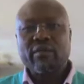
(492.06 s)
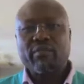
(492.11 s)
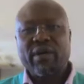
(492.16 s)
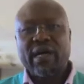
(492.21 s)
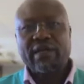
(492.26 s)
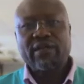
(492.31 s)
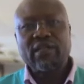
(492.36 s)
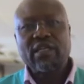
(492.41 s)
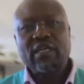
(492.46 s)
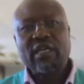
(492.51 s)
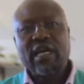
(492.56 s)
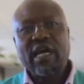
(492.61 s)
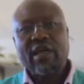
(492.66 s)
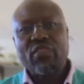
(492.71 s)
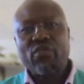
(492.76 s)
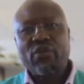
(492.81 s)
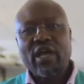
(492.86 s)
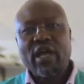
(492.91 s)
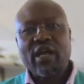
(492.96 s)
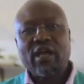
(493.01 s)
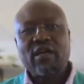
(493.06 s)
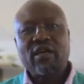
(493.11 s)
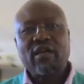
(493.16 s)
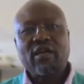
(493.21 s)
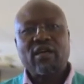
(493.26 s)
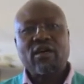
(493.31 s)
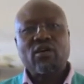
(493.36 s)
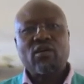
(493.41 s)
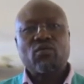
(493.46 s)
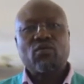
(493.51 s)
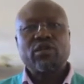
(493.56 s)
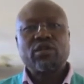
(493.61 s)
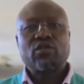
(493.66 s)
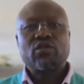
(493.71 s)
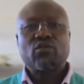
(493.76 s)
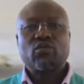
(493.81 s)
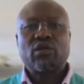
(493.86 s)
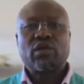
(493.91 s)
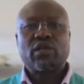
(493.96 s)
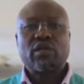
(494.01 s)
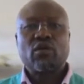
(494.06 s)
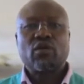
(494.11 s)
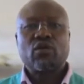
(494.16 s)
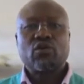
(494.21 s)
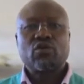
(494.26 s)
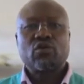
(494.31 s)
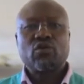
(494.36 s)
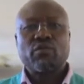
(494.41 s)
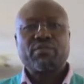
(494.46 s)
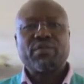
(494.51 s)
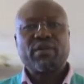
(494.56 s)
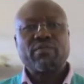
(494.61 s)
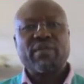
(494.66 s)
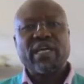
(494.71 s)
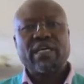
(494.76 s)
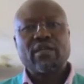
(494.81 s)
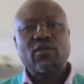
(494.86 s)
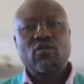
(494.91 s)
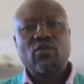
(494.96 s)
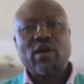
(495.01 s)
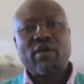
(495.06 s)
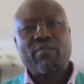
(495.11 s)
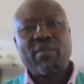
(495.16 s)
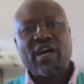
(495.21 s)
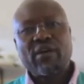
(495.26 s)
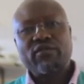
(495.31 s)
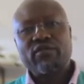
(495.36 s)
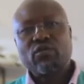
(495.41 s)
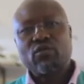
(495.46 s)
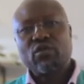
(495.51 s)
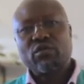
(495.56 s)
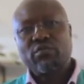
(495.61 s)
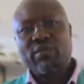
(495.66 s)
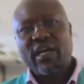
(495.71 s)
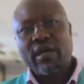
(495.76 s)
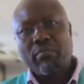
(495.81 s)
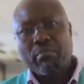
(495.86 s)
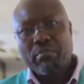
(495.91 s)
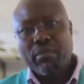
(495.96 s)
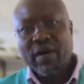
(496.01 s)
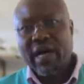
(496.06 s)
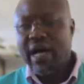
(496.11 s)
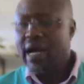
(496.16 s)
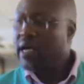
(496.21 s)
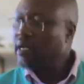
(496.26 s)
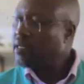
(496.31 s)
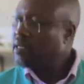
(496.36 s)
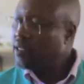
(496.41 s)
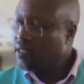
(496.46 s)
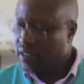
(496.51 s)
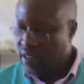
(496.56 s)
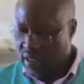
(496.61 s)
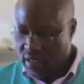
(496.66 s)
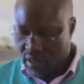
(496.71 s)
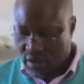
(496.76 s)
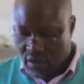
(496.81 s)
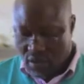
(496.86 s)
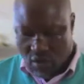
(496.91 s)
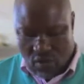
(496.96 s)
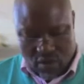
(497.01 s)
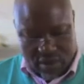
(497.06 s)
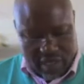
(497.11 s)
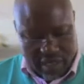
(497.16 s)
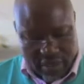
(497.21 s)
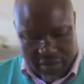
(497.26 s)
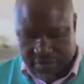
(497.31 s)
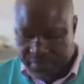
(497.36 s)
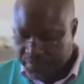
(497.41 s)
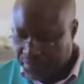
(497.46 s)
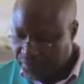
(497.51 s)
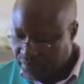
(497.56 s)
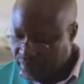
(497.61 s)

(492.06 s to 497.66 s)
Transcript: bacteria there, which will also be making your mouth to smell bad. Okay,